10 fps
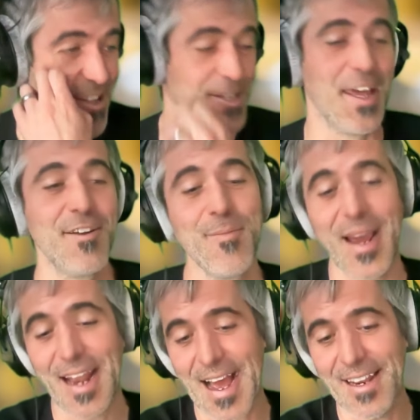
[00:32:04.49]
so then you
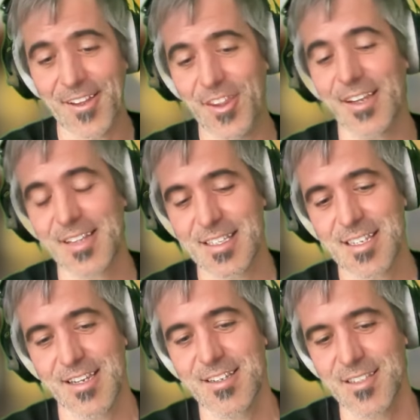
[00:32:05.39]
might add a thing that
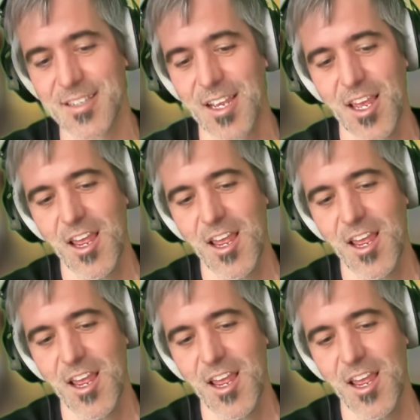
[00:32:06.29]
says